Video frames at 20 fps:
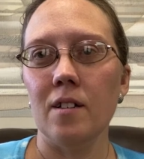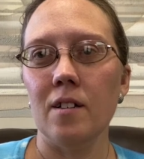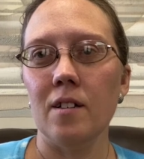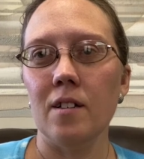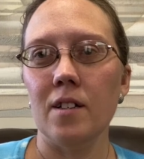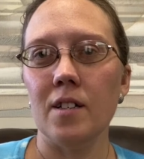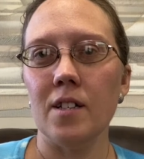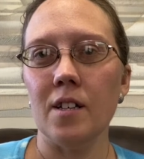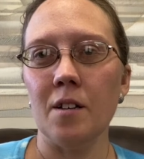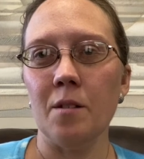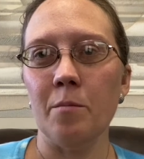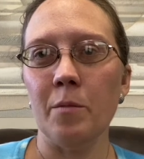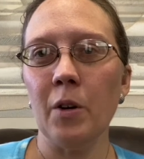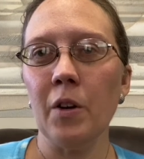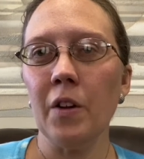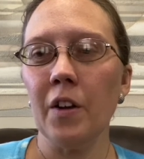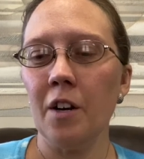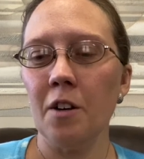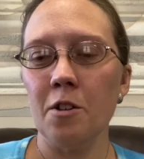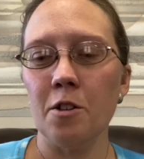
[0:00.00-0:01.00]
Some are
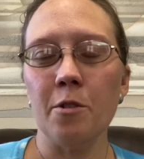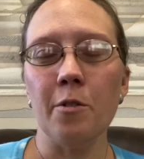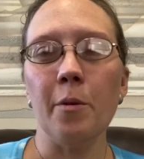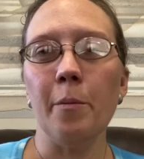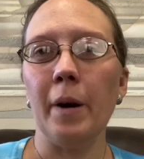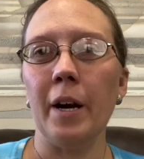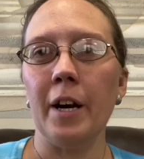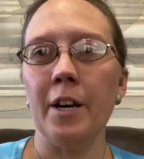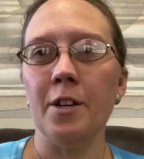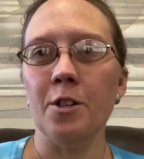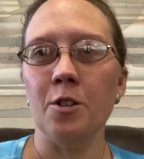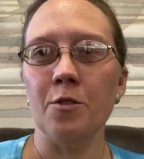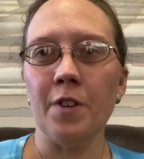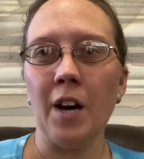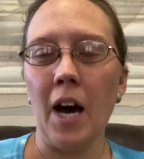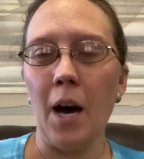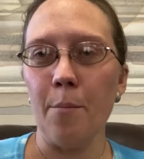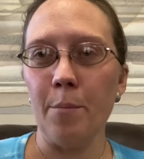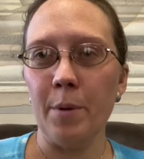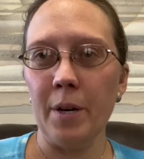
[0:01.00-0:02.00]
there to remind you of
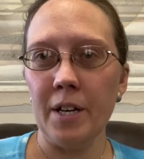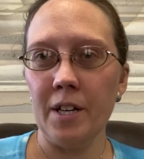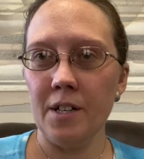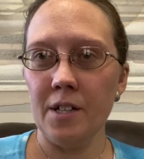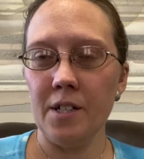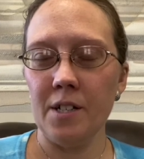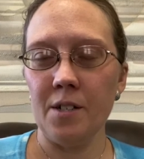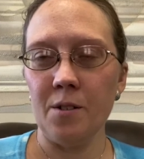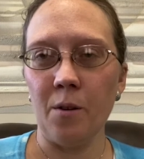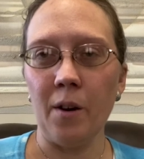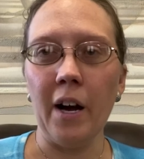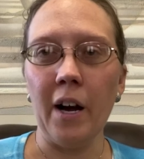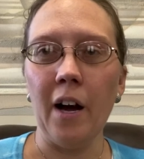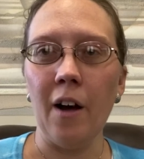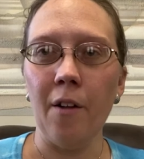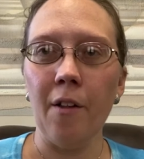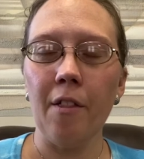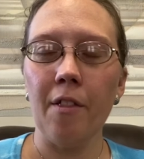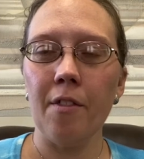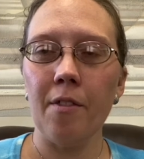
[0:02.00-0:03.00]
happiness or
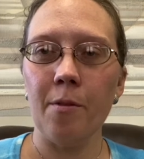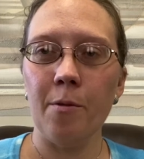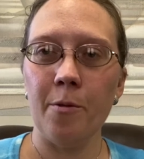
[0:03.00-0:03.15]
health.